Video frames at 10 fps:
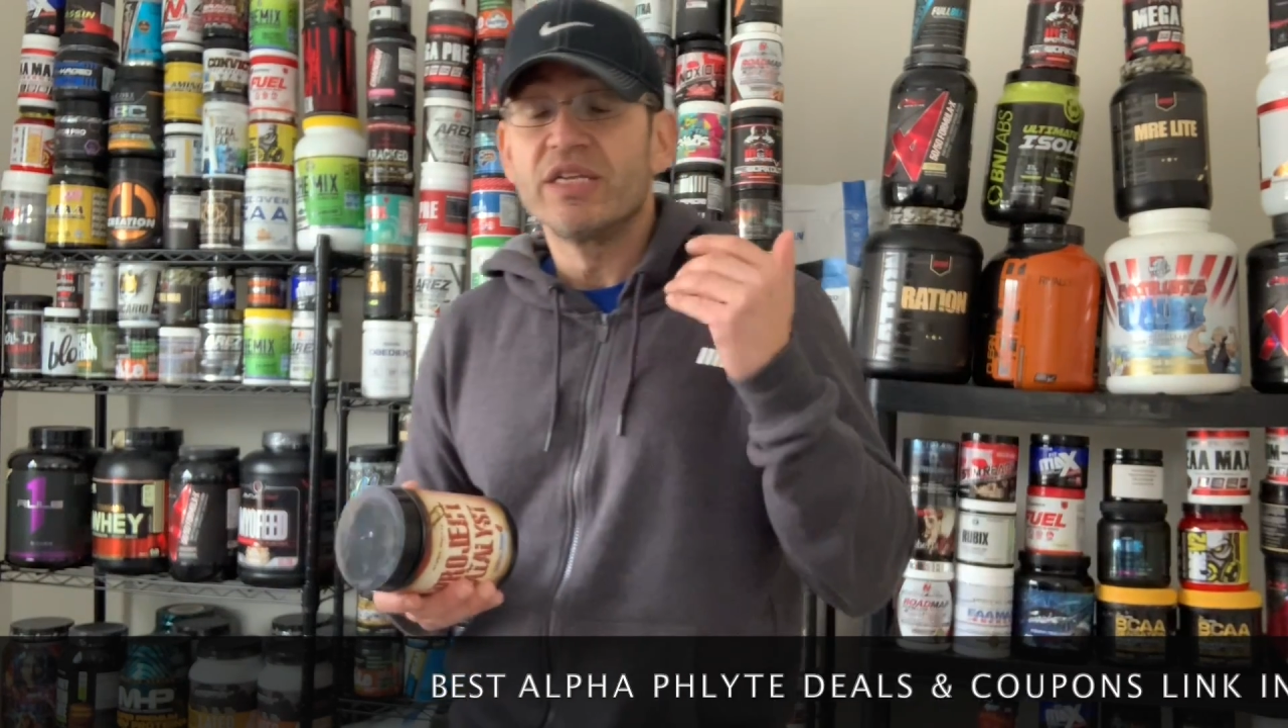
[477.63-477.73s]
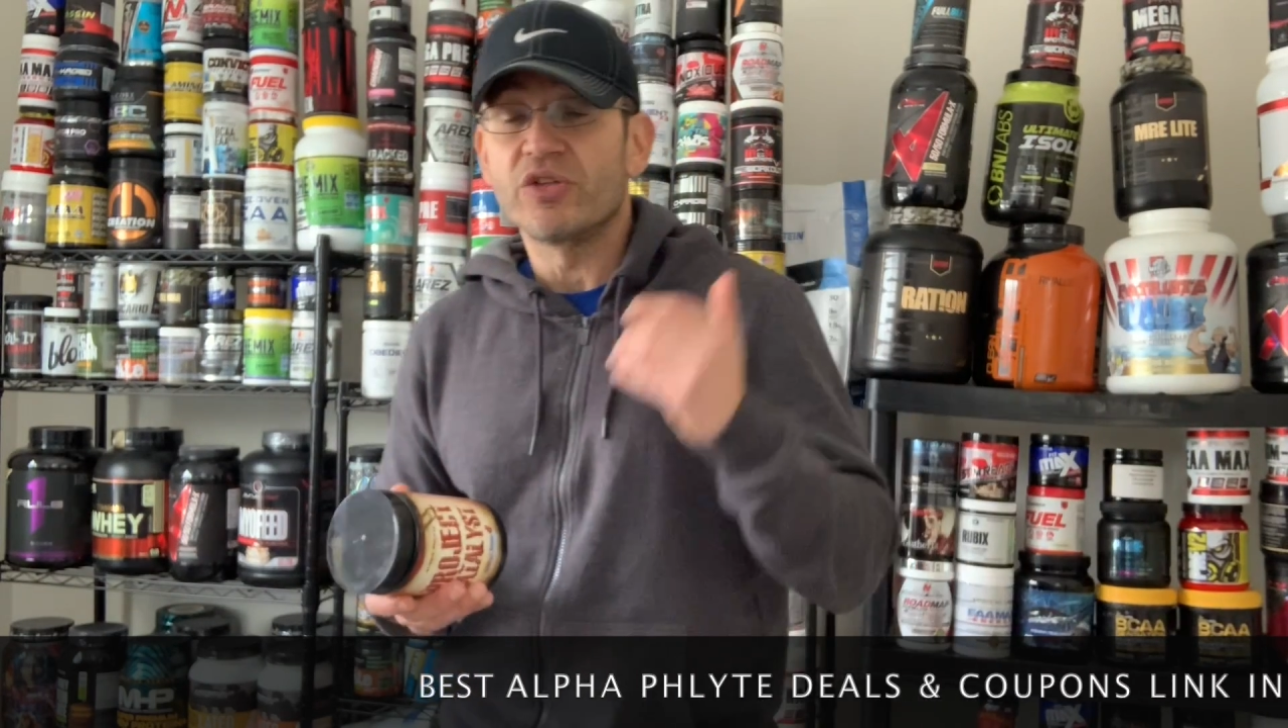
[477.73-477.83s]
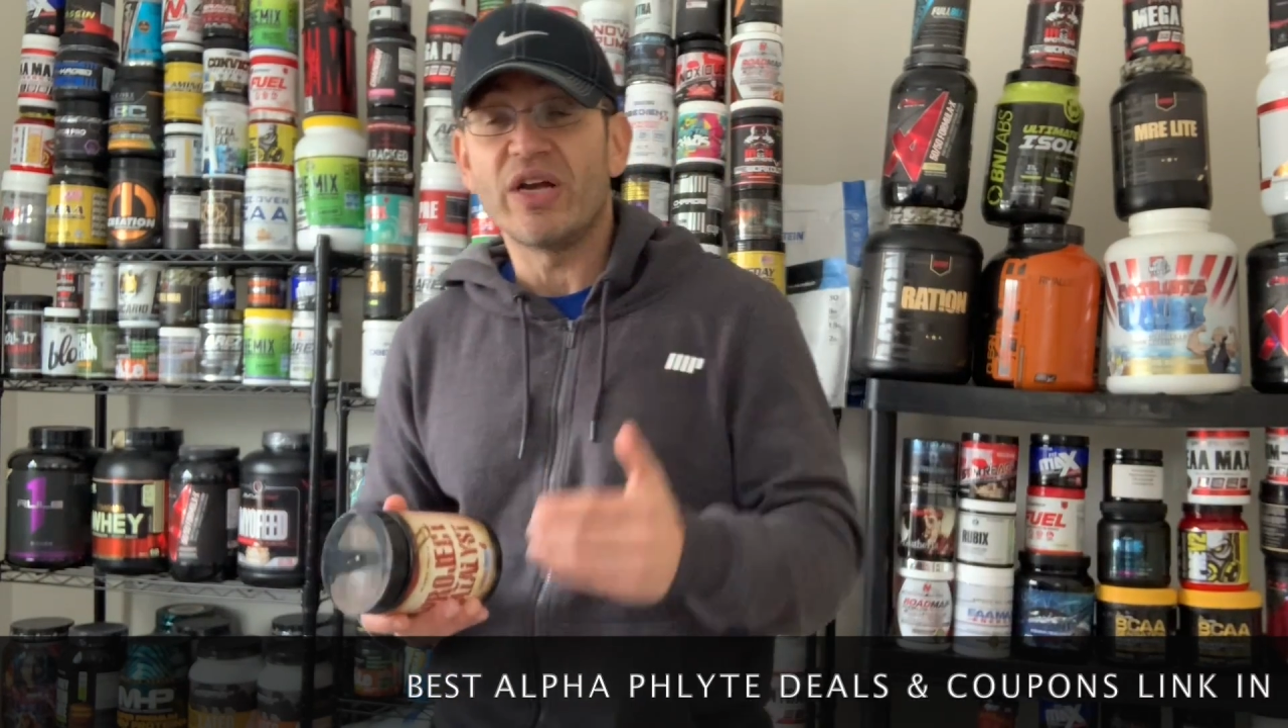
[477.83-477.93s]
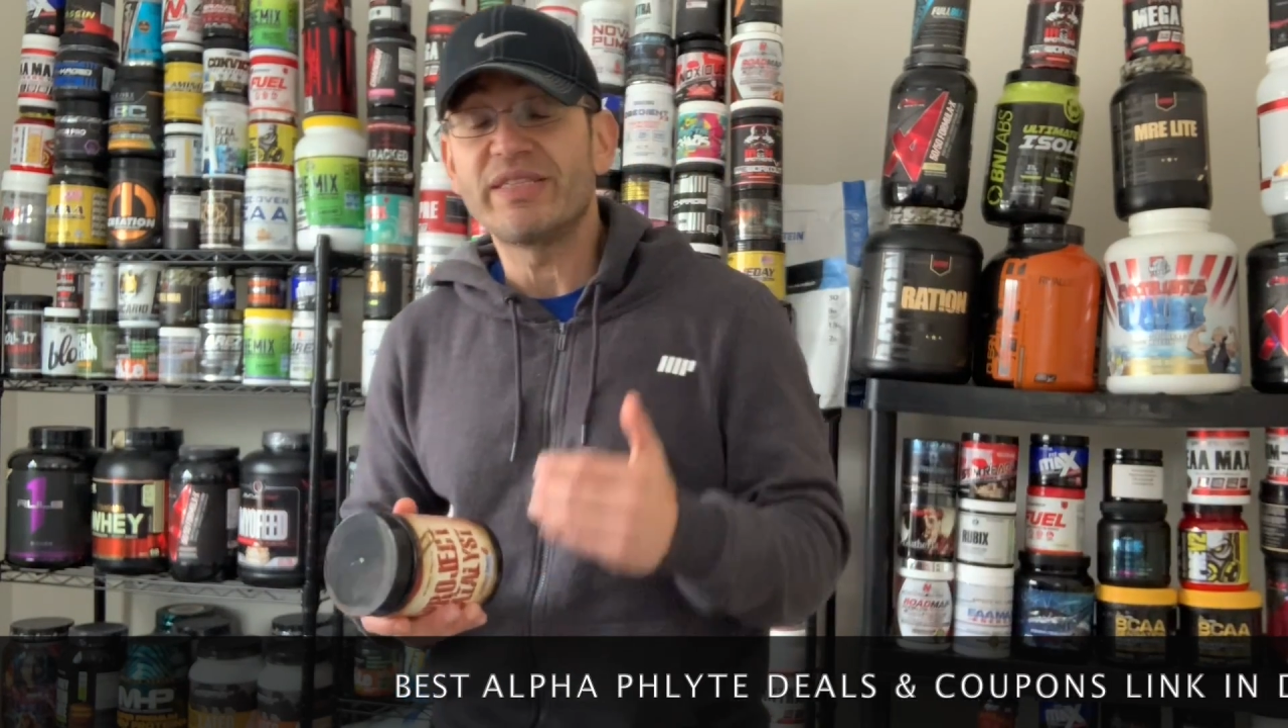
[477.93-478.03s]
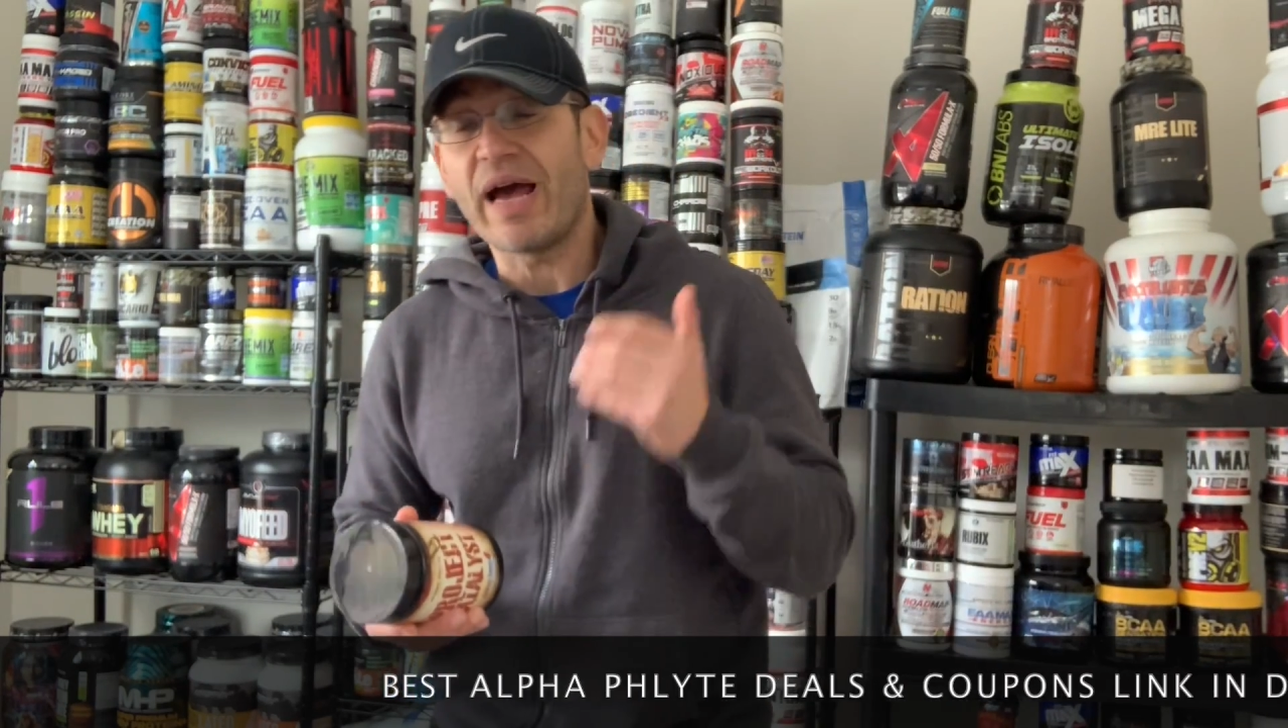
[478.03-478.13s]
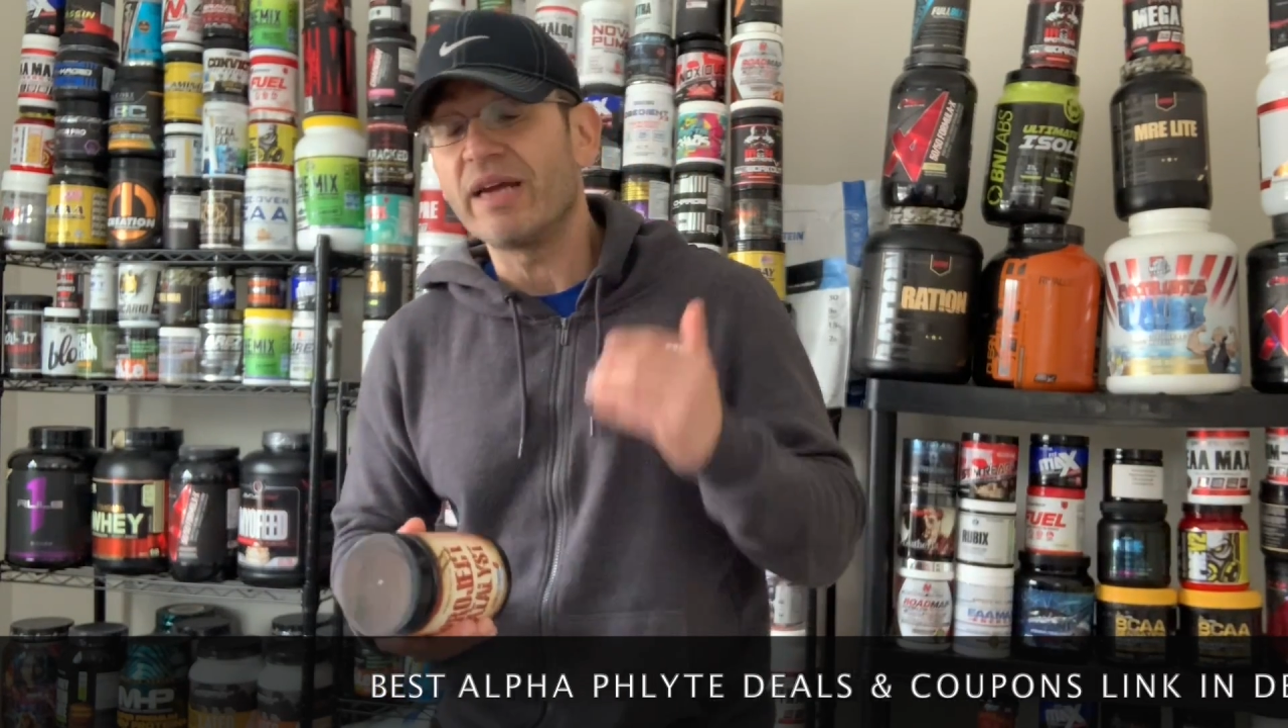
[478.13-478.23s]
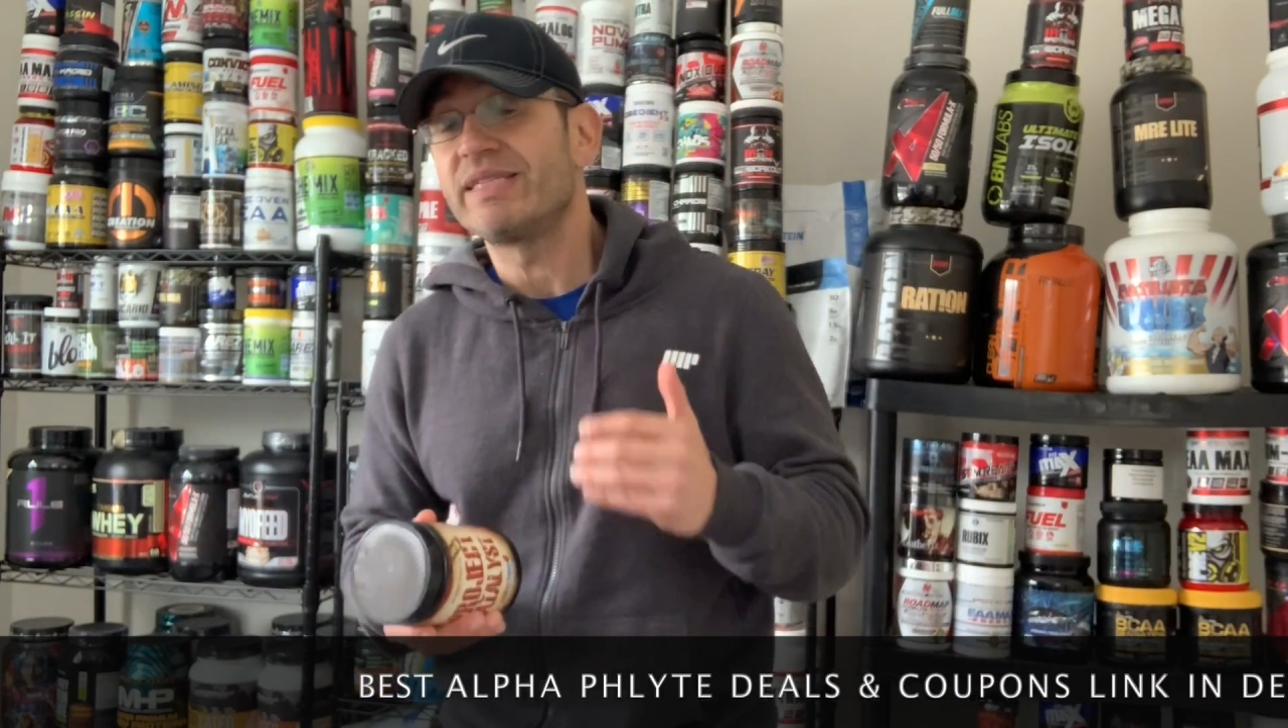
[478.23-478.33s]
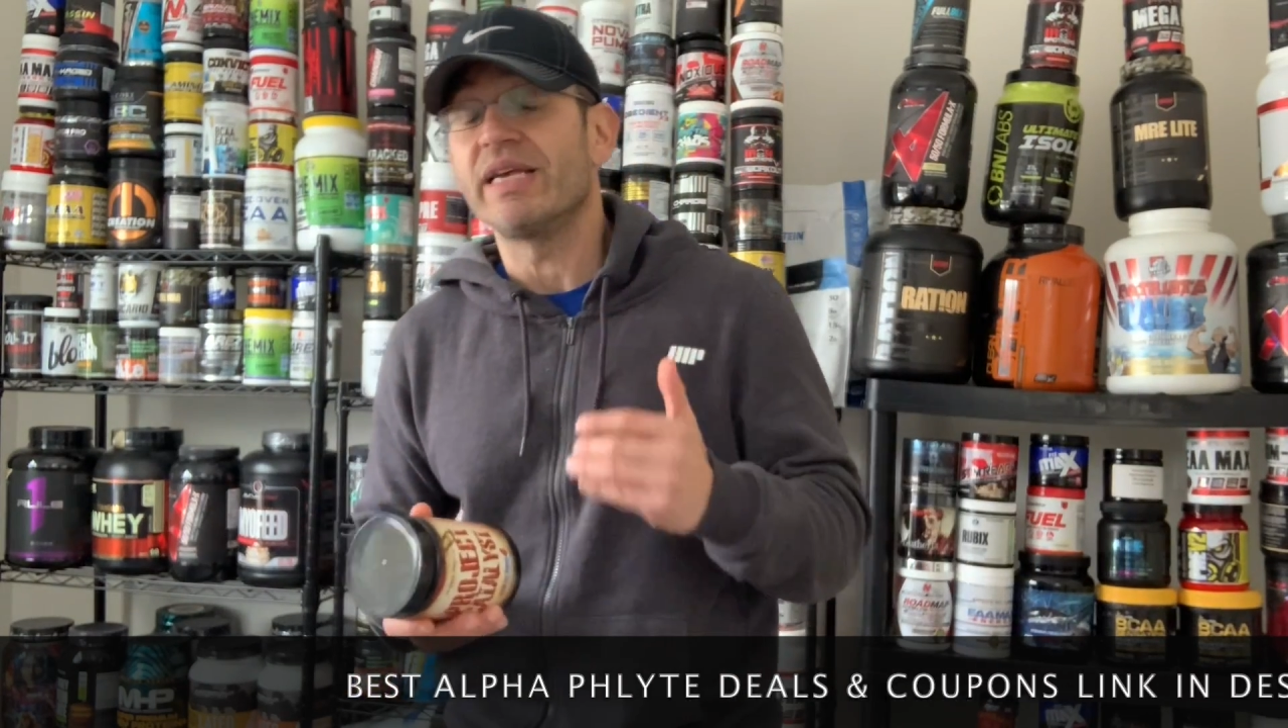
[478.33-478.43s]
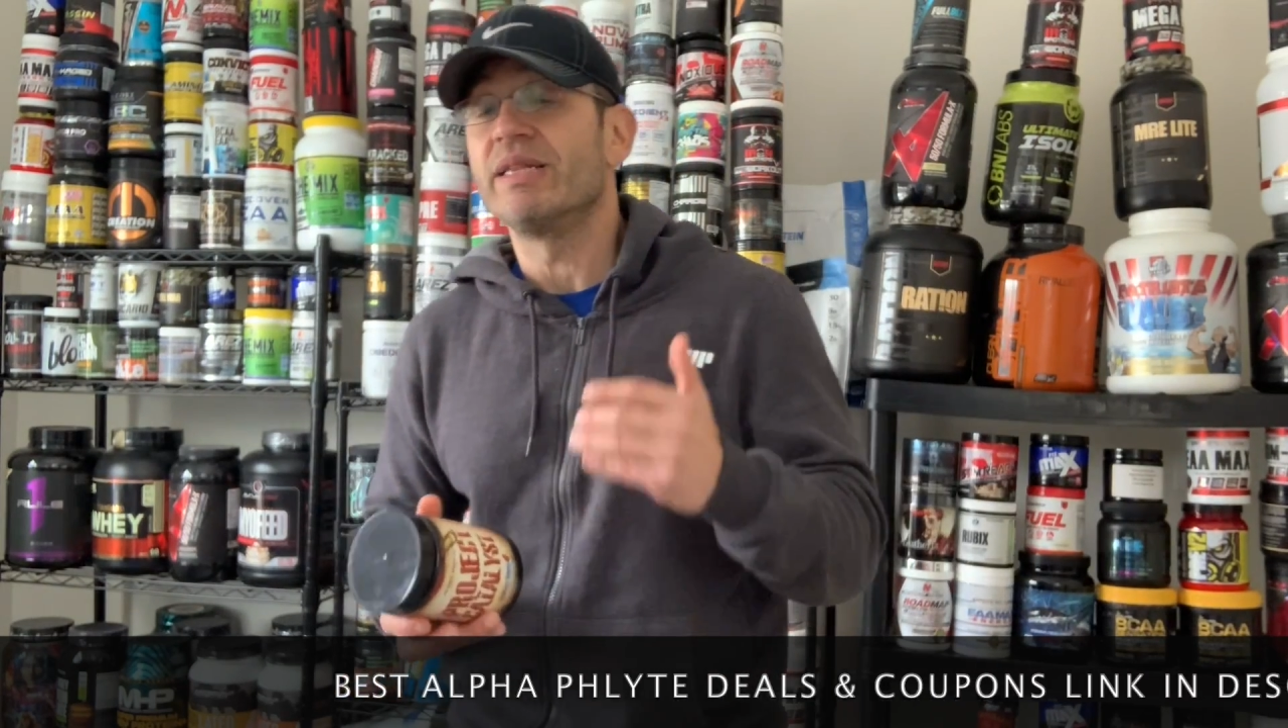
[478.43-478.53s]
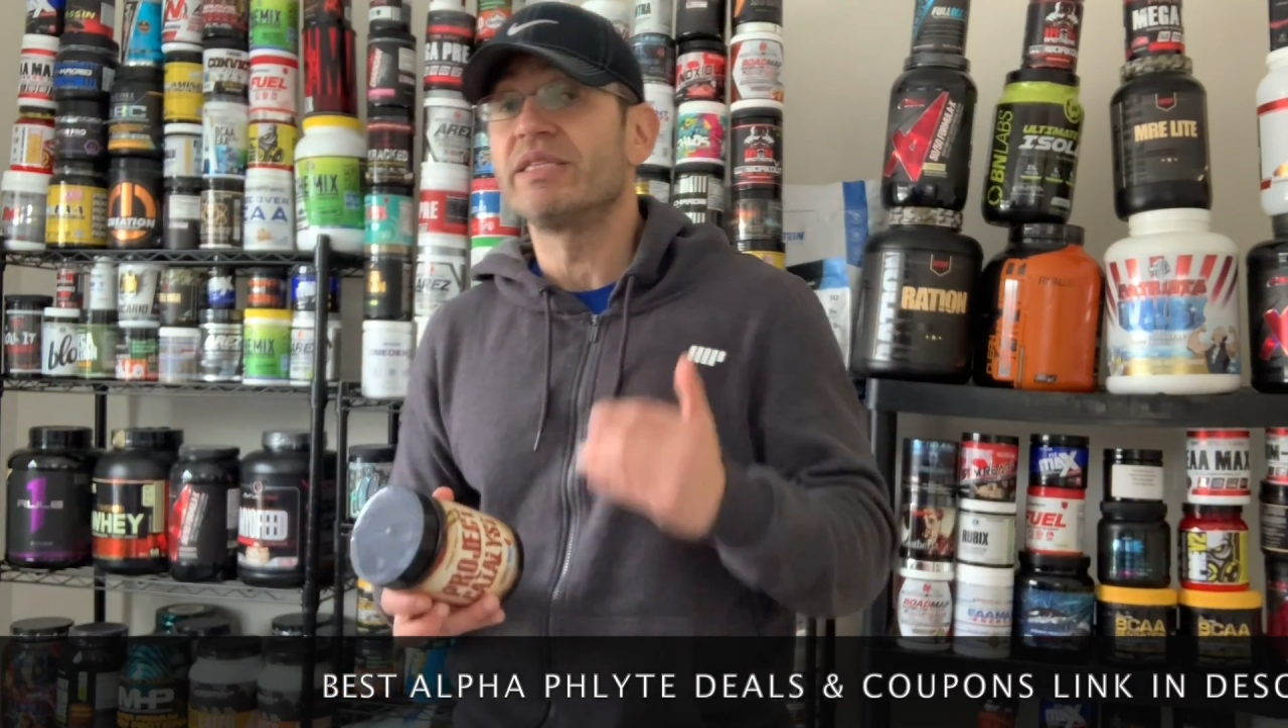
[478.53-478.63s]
So I, I'd say,